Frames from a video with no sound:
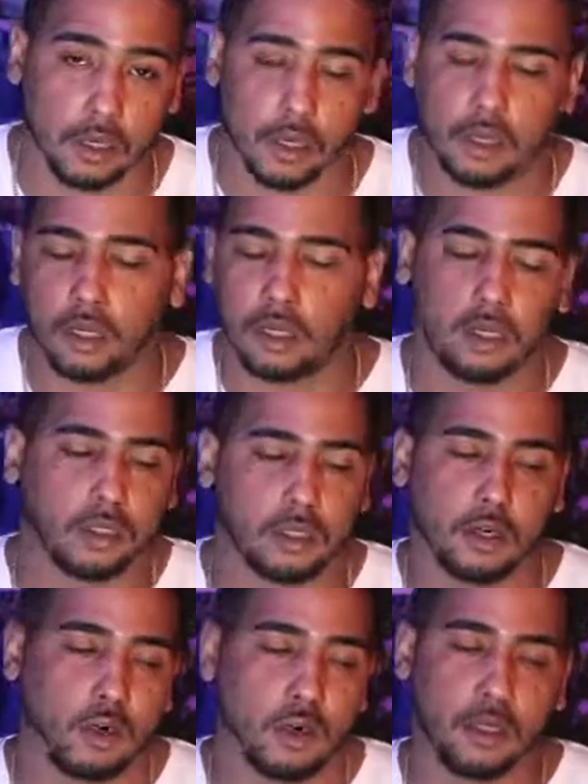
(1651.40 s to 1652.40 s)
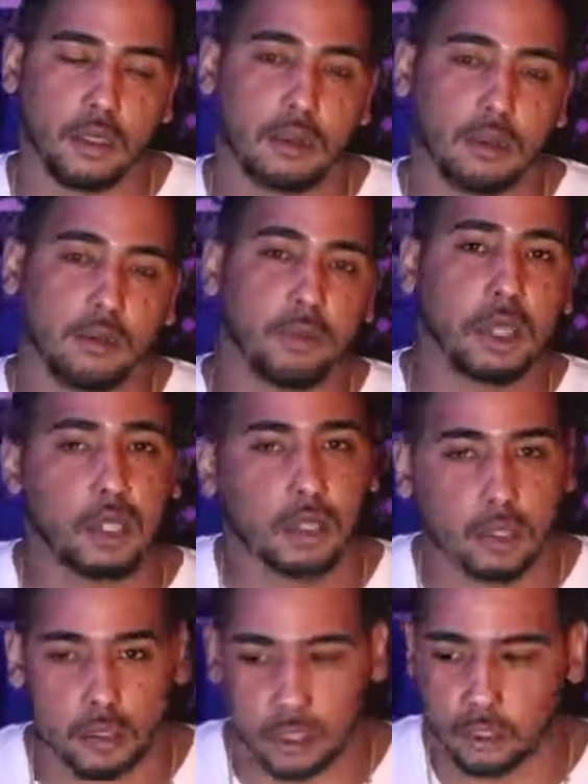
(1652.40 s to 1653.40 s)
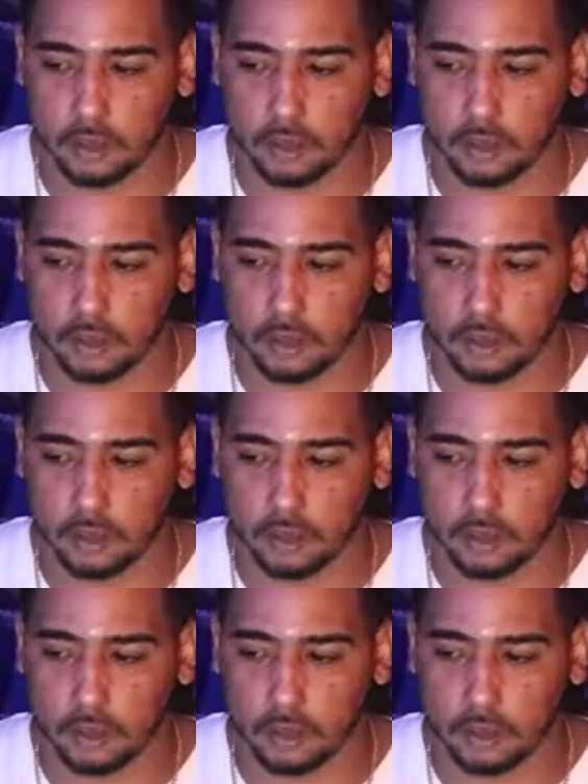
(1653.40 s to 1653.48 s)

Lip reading: There's no other pill, there's no